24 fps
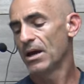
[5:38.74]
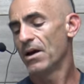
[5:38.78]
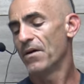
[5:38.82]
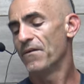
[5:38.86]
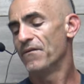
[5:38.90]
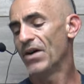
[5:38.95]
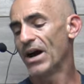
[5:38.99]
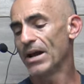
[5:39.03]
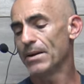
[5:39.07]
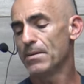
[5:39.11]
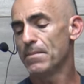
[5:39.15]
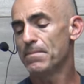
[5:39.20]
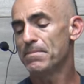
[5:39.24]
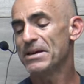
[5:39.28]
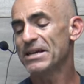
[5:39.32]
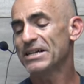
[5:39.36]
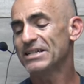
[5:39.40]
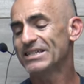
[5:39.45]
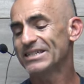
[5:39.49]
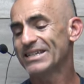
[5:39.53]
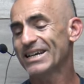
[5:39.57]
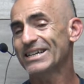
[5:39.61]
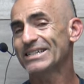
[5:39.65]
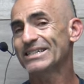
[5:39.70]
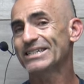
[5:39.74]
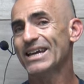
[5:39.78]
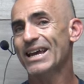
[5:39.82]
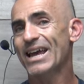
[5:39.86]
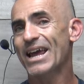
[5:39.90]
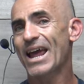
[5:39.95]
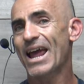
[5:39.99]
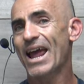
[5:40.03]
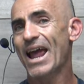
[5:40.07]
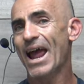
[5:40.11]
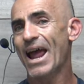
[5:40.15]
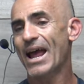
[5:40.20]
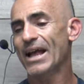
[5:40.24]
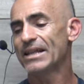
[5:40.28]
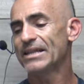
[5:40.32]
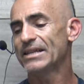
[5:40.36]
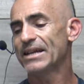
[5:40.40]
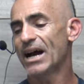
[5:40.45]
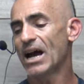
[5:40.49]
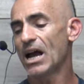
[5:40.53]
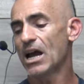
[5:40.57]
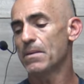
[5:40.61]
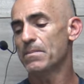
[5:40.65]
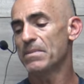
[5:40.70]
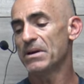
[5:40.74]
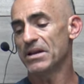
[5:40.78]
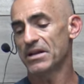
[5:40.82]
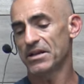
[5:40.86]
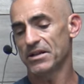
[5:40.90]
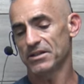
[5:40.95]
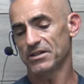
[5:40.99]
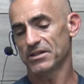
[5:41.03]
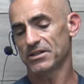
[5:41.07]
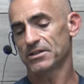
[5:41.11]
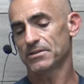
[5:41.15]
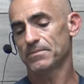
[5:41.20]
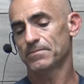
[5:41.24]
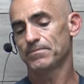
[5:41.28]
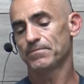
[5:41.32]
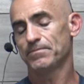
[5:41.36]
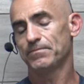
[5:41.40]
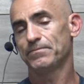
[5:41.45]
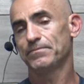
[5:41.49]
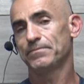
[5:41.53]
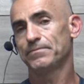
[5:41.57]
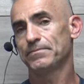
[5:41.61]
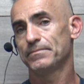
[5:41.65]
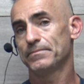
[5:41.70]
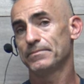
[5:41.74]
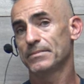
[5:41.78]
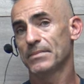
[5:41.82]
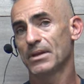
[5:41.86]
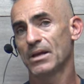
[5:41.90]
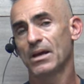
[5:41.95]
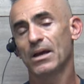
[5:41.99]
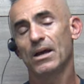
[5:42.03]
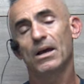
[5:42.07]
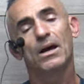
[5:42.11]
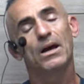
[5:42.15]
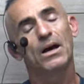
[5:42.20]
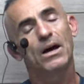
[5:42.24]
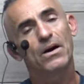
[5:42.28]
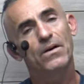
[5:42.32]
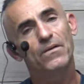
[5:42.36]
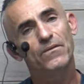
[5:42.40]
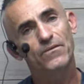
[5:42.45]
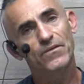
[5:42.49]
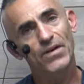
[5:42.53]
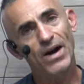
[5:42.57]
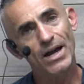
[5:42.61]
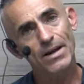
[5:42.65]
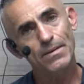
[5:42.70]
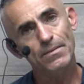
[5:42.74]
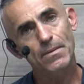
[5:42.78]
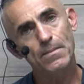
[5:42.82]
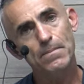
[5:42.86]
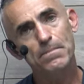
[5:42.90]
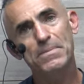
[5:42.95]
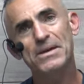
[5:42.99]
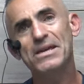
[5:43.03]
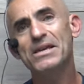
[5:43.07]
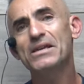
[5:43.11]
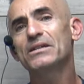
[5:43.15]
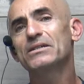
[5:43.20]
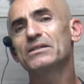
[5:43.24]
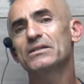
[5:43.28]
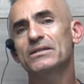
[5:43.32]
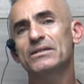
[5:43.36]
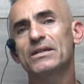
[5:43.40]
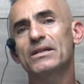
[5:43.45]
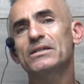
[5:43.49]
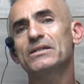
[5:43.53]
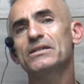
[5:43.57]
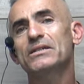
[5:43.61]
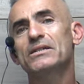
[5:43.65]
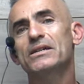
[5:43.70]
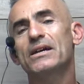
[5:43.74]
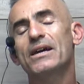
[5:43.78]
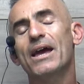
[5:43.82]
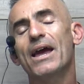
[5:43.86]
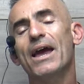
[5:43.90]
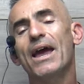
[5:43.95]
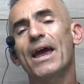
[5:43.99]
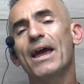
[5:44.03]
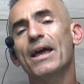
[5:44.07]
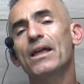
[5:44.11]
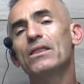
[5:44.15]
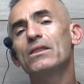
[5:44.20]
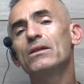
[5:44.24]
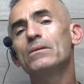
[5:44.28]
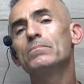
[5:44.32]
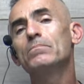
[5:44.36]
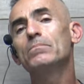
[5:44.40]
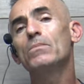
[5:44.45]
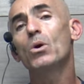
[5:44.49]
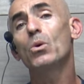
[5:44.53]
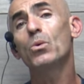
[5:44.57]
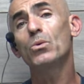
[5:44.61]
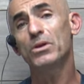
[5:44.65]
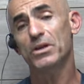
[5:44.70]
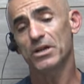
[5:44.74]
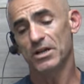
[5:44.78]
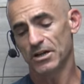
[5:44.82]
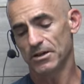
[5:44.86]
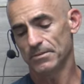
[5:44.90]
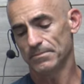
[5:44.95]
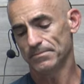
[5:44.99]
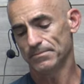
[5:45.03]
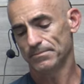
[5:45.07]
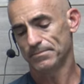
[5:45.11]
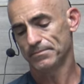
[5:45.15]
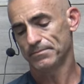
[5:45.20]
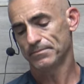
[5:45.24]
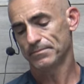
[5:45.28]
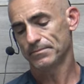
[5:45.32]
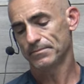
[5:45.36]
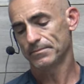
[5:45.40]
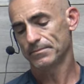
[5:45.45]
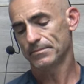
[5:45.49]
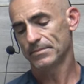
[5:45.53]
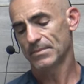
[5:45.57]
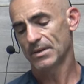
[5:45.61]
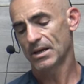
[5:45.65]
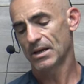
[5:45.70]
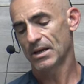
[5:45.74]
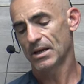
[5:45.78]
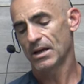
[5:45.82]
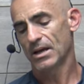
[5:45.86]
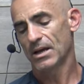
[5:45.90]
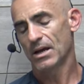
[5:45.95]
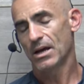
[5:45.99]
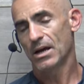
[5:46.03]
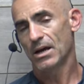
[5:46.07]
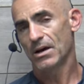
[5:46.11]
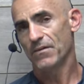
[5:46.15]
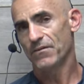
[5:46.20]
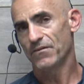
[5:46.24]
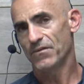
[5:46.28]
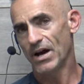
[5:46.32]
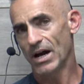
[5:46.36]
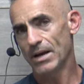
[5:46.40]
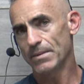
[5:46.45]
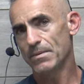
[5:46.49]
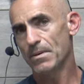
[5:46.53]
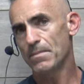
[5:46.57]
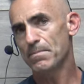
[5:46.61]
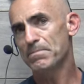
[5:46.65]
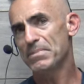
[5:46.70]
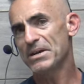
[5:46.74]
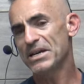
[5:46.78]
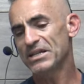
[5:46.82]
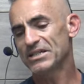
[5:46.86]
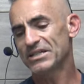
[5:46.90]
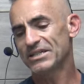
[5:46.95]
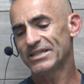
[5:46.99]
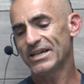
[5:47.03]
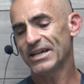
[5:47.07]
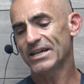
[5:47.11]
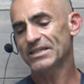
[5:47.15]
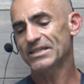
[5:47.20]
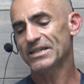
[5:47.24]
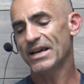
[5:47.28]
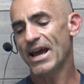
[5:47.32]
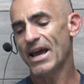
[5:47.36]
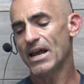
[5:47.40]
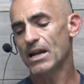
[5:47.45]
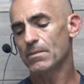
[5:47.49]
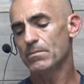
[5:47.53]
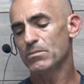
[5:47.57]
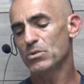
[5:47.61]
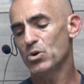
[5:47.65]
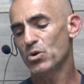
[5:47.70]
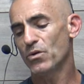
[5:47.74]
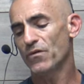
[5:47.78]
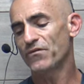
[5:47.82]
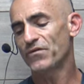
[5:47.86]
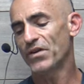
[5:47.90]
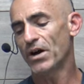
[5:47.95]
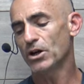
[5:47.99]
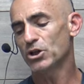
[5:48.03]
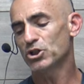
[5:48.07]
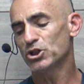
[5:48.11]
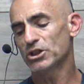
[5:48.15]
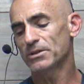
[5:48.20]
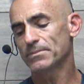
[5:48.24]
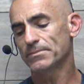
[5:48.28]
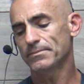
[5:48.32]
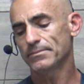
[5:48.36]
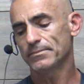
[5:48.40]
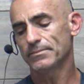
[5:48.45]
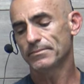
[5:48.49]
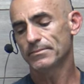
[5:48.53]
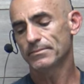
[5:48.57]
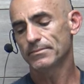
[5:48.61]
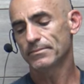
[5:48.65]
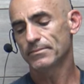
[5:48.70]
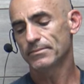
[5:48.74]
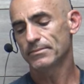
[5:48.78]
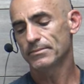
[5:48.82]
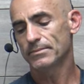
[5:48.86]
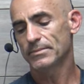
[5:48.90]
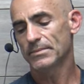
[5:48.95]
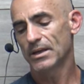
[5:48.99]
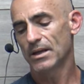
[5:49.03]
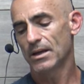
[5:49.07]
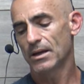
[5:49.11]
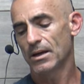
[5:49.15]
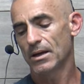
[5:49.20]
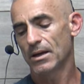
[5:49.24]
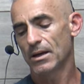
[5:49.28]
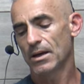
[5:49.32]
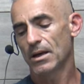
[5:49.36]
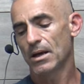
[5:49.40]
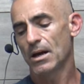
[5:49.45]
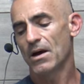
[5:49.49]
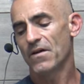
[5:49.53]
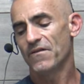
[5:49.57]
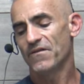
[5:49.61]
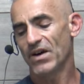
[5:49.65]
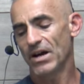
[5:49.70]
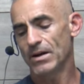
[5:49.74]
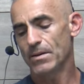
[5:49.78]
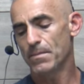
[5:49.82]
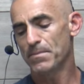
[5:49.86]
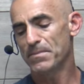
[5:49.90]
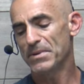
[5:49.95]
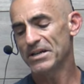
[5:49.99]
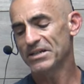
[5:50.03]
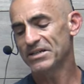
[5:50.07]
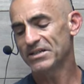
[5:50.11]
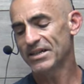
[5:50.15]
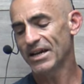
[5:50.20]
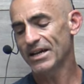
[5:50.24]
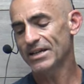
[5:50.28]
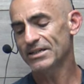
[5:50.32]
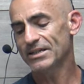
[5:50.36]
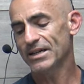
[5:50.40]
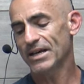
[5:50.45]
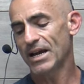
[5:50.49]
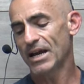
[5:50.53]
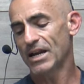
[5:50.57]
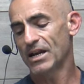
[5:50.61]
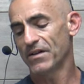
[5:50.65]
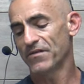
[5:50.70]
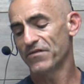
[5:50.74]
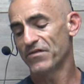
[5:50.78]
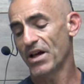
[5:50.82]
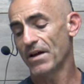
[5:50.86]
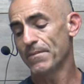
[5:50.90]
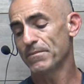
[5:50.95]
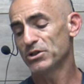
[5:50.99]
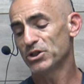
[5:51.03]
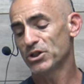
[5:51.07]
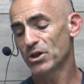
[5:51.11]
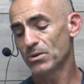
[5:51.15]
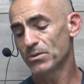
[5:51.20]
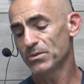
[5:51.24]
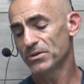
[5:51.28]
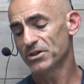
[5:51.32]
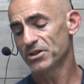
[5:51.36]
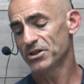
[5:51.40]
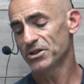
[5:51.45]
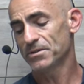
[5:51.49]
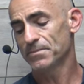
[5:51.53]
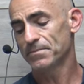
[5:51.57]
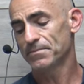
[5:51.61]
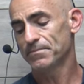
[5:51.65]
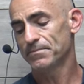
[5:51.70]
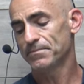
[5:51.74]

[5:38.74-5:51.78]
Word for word: Vitamin B6 and diabetes. Vitamin B6 and pneumonia. Vitamin B6 and immune function. Vitamin B6 and inflammasomes.